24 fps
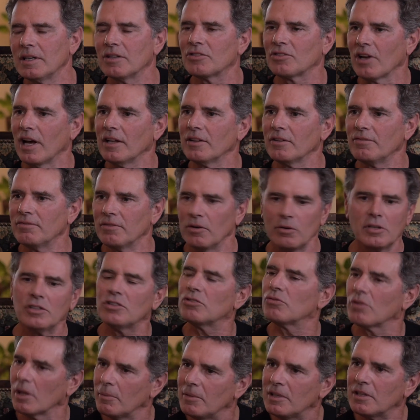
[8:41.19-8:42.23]
He gets on the phone. He
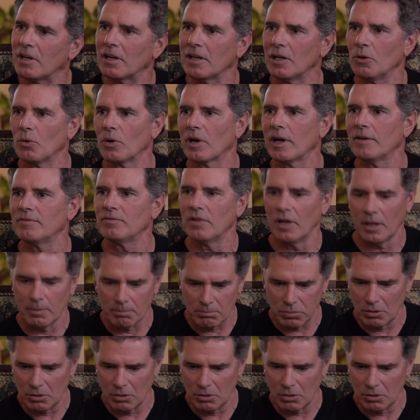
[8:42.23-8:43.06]
says, let me tell you what I've done.